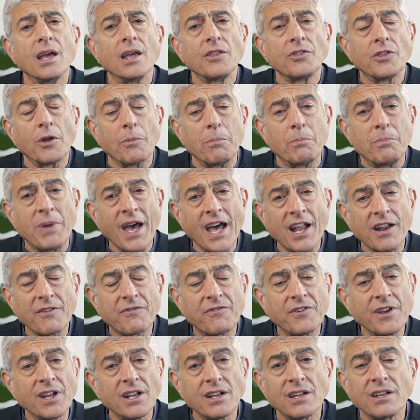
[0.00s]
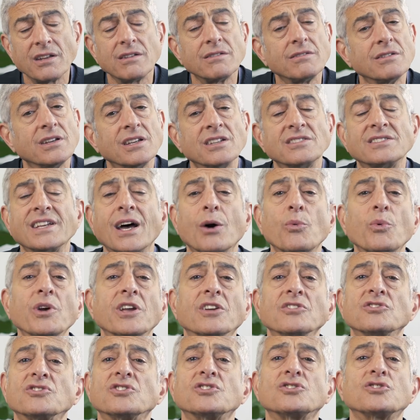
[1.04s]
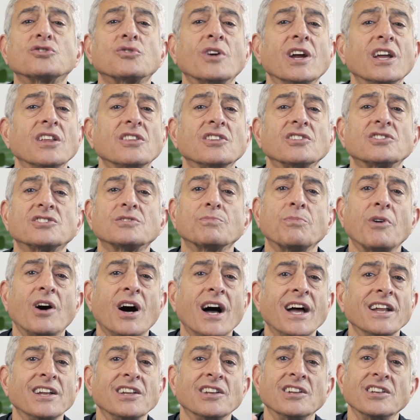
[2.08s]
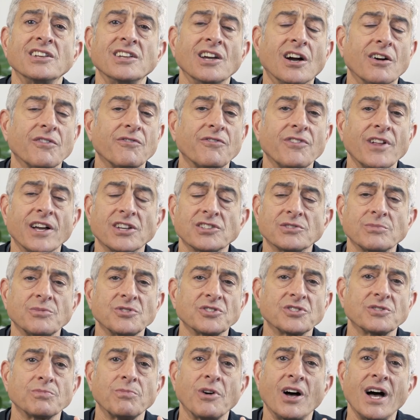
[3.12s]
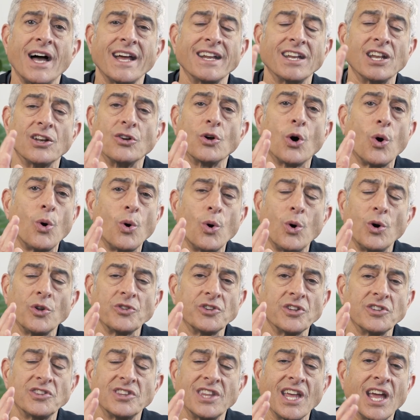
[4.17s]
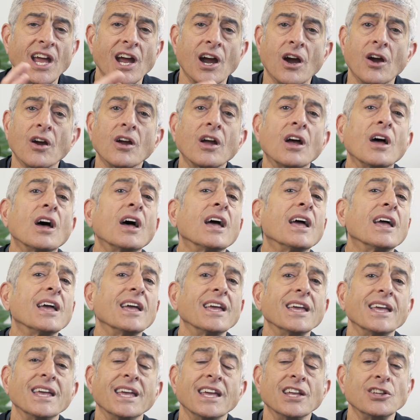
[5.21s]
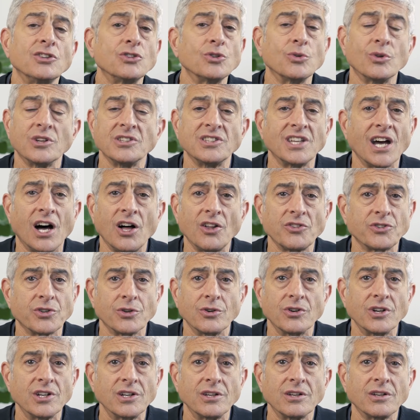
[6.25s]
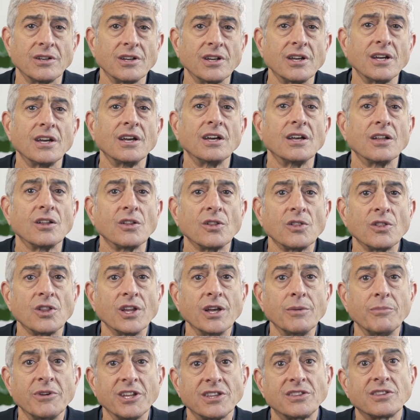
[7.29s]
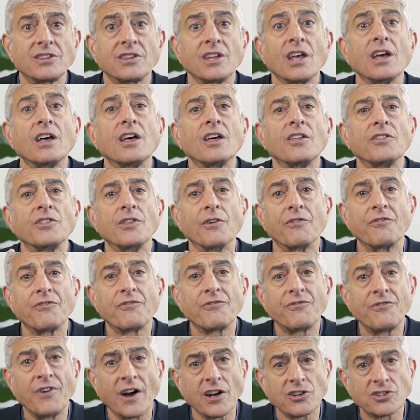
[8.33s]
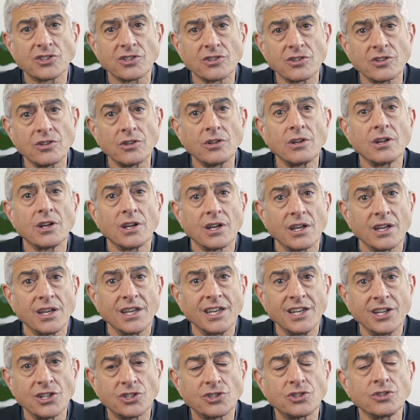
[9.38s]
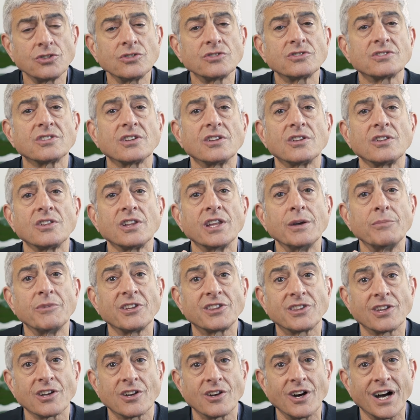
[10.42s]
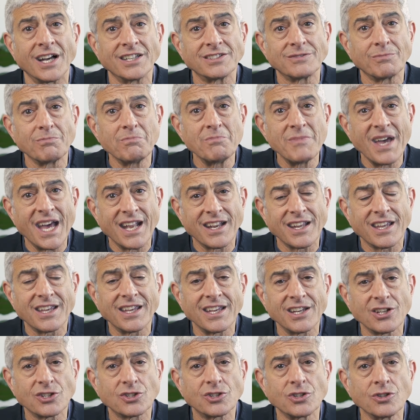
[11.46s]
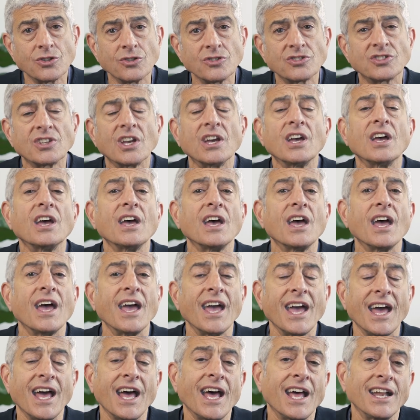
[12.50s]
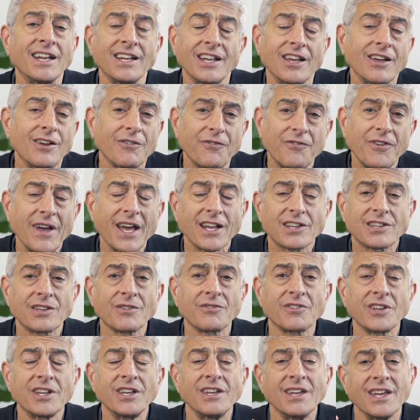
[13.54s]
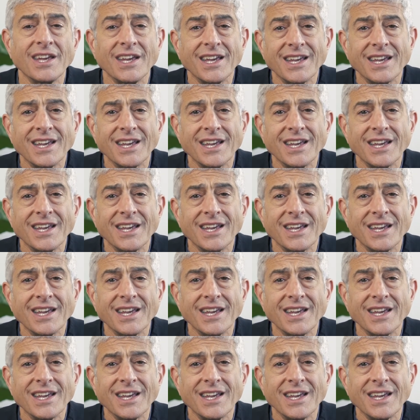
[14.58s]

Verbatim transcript: The benefit is that we can straighten the spine in a young flexible spine and hold it there into adulthood. Limit the functional issues, limit the cosmetic issues, and effectively